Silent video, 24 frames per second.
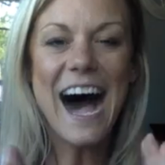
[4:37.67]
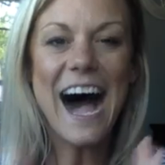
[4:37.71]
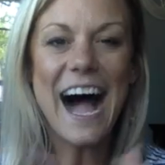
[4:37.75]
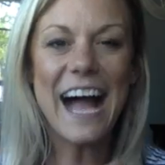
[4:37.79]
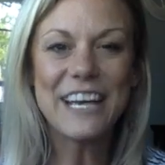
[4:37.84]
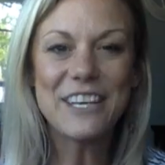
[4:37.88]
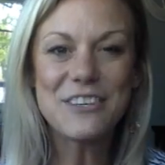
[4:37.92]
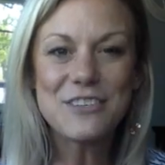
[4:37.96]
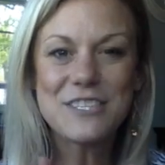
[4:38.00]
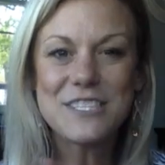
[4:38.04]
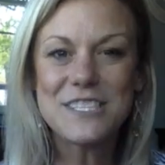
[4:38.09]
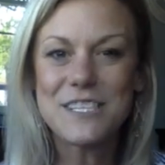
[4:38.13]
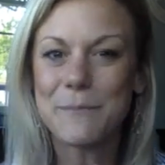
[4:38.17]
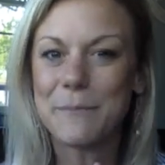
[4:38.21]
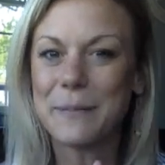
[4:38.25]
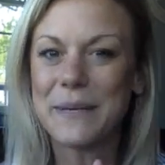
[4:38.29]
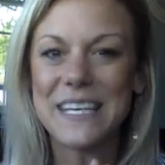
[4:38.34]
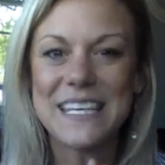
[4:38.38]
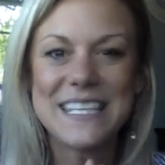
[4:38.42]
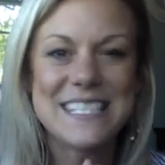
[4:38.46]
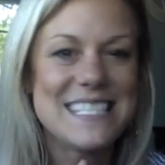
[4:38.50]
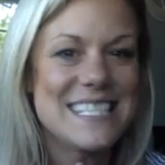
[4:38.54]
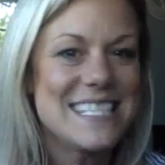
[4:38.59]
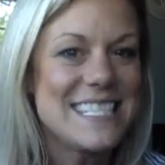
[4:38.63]
I used to
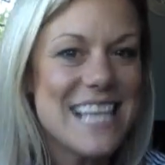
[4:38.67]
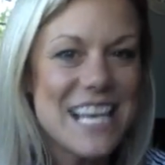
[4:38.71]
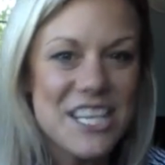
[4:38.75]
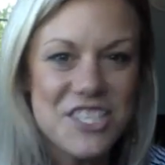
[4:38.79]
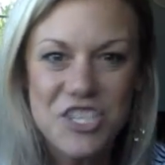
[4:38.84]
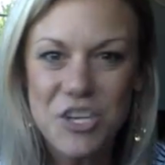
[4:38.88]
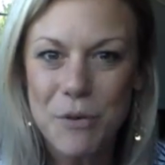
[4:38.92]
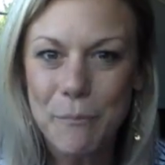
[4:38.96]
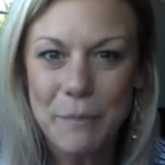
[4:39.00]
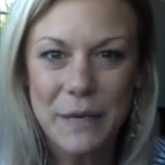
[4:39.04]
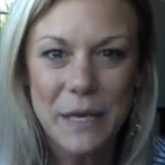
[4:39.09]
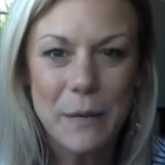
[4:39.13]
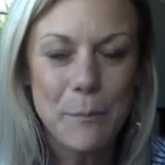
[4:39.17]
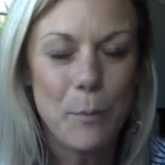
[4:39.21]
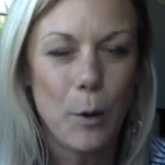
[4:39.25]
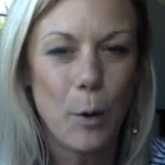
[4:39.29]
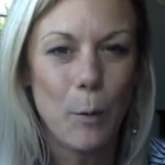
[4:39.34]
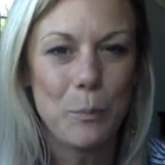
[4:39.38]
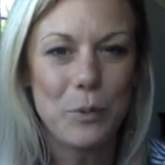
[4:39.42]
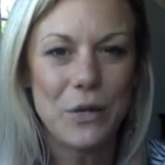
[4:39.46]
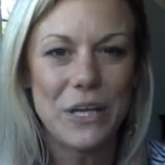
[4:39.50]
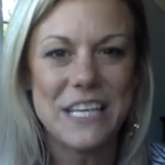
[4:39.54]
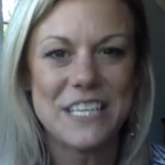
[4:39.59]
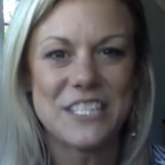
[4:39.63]
be such a
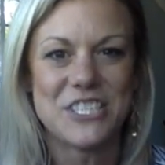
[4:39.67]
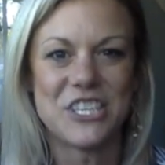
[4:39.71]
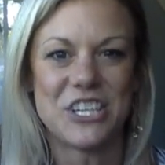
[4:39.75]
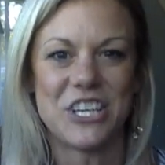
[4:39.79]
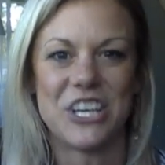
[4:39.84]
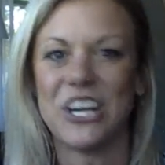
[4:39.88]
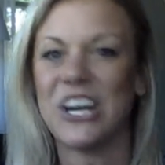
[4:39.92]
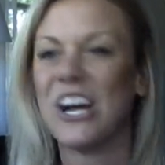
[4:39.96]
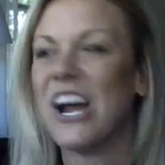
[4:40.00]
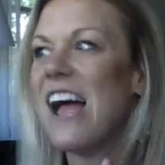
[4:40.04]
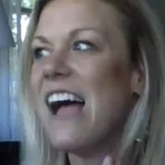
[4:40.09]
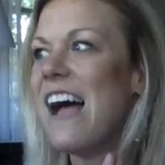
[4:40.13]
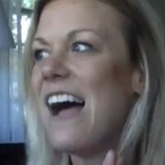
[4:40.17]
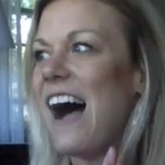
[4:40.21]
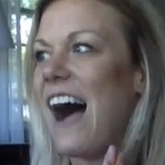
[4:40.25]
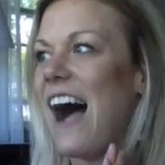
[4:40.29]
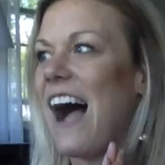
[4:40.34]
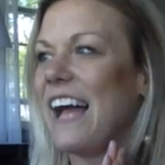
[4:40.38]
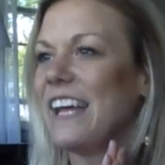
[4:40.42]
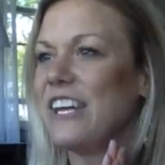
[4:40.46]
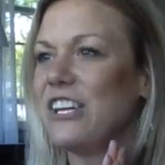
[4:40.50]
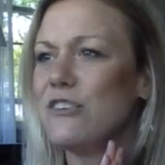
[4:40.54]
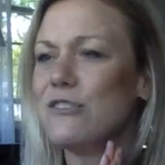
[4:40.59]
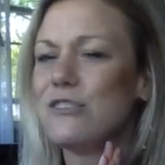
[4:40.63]
people pleaser.
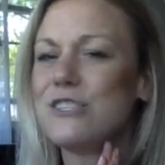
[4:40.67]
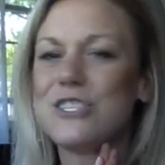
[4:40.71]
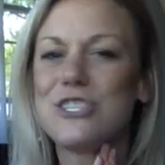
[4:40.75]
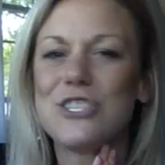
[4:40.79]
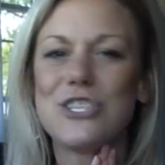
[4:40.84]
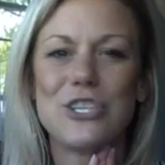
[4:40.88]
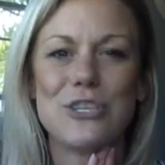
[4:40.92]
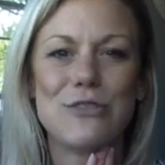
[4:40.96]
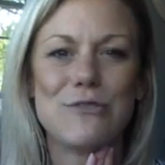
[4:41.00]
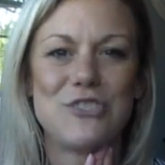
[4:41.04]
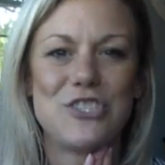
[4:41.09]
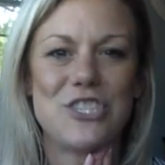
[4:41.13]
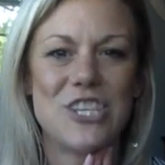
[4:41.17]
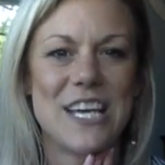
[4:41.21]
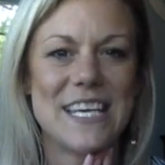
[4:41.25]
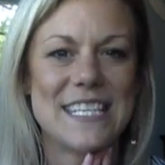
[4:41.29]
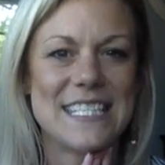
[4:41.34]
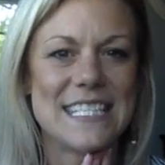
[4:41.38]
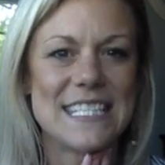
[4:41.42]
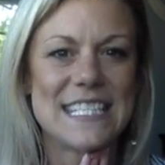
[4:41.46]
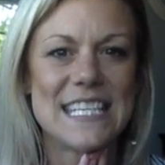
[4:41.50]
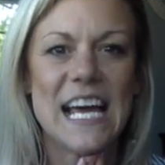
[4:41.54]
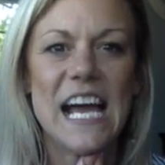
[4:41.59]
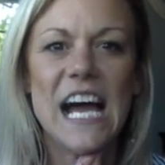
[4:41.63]
I used to
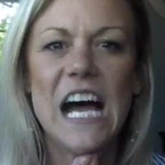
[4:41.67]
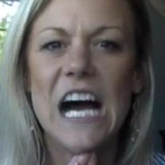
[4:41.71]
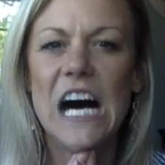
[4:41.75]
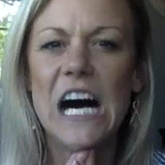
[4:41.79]
just,